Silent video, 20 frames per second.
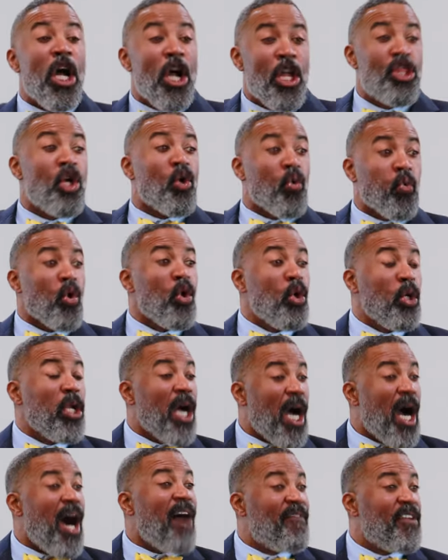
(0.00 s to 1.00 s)
the
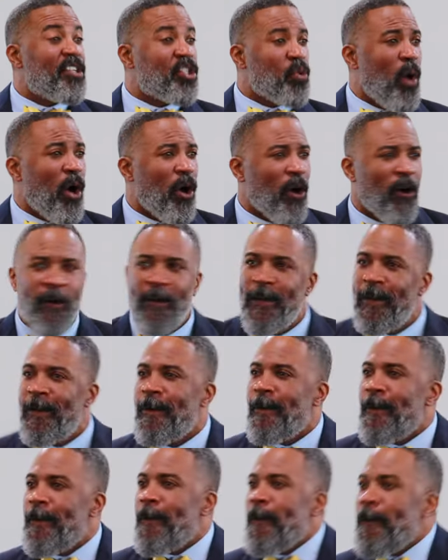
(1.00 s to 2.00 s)
ruler of this world. Right.
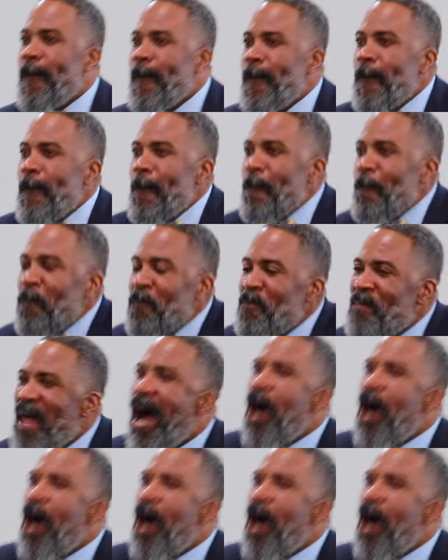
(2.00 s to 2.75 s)
Now, are